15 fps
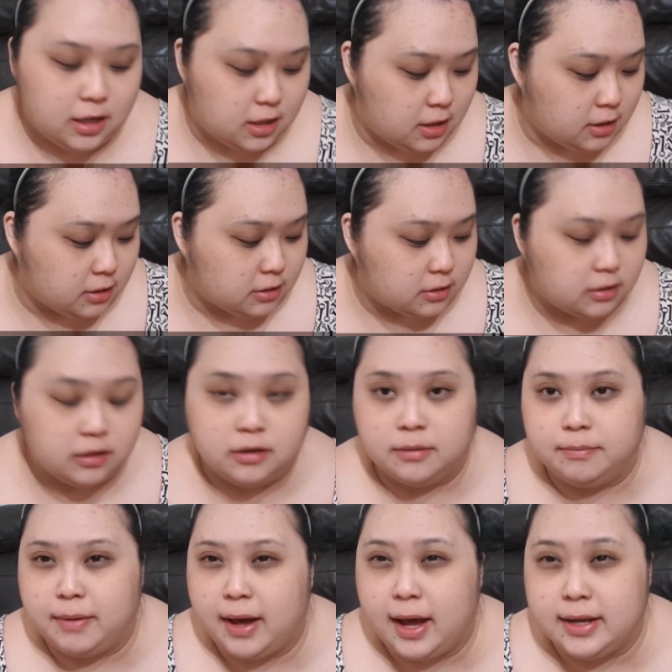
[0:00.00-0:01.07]

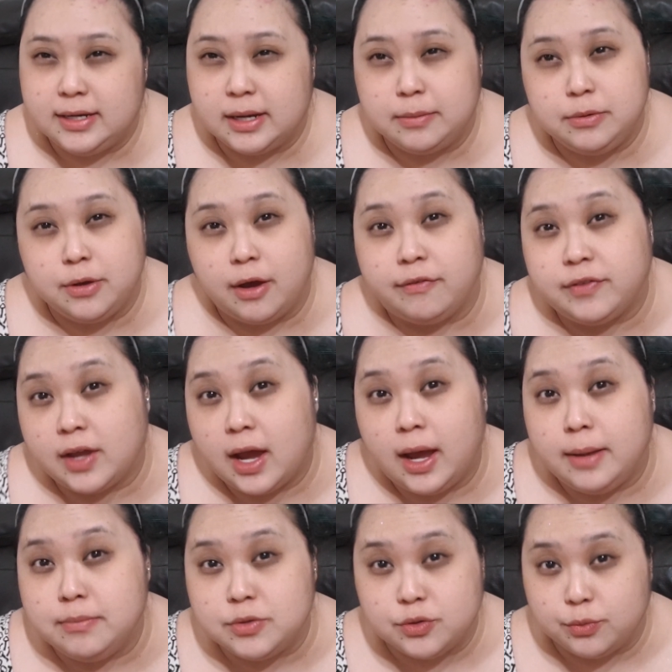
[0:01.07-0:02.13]
But I doubt you have
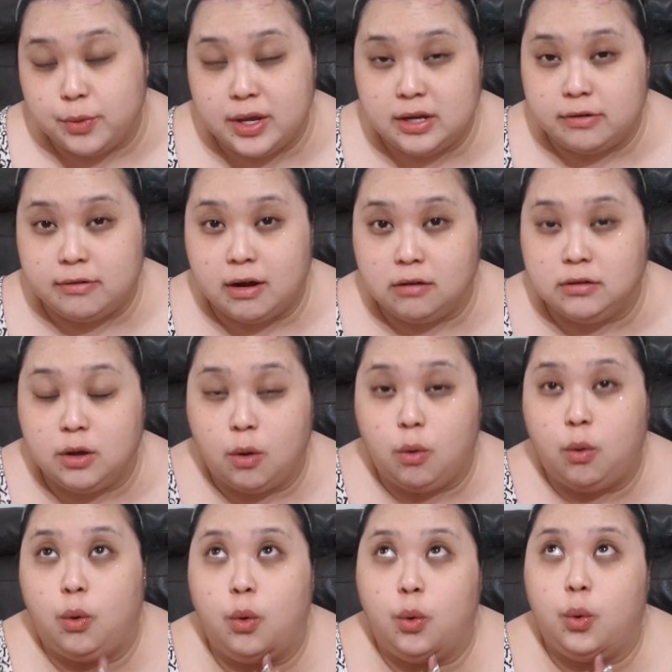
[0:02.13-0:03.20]
time to wait around the
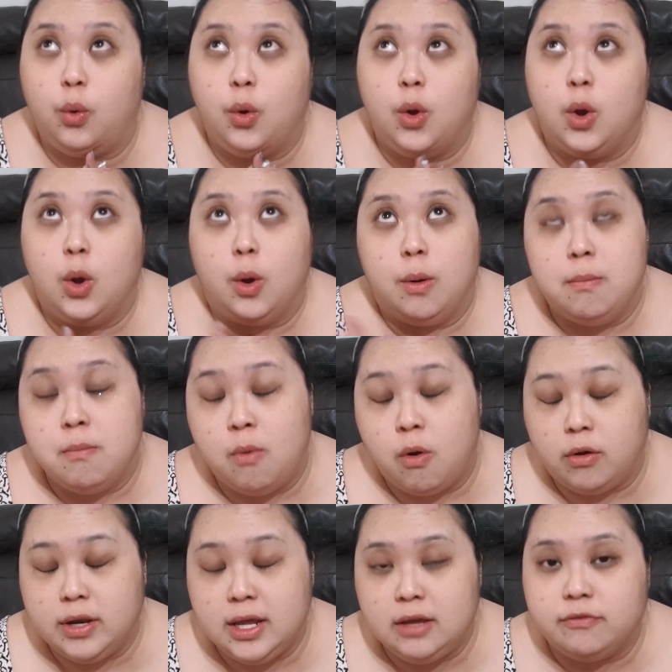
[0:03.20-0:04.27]
whole
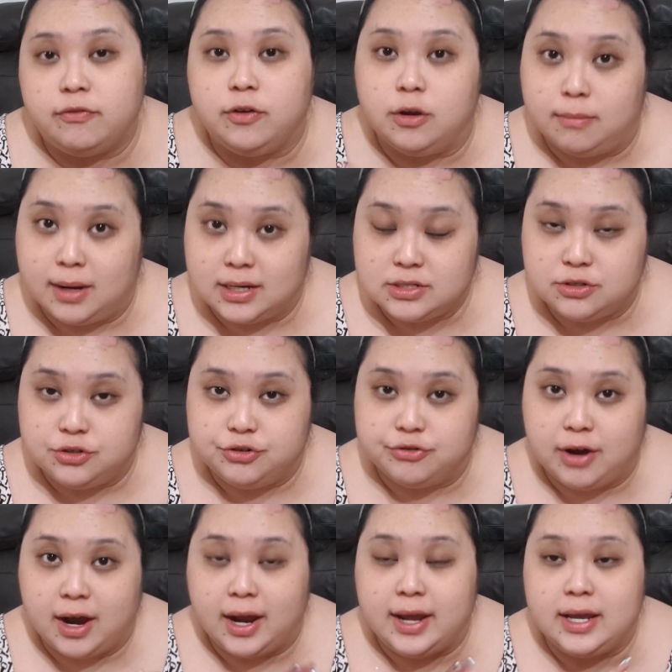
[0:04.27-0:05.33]
morning for your mask to
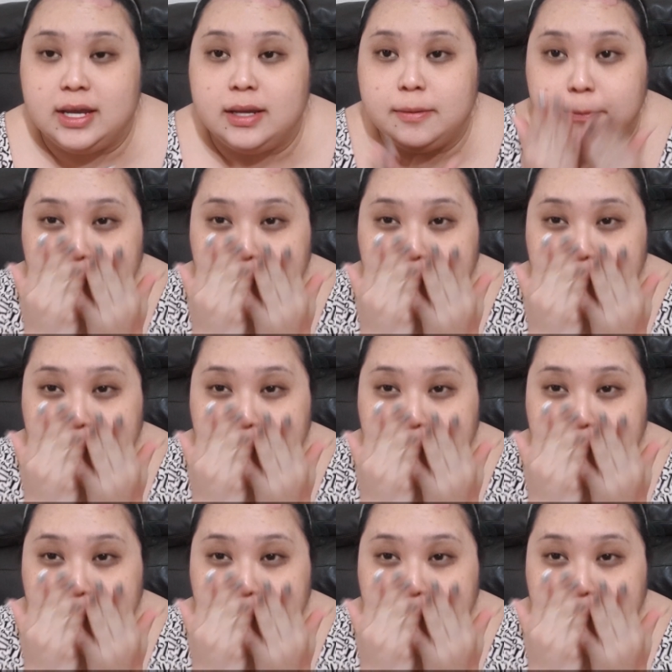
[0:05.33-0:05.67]
dry.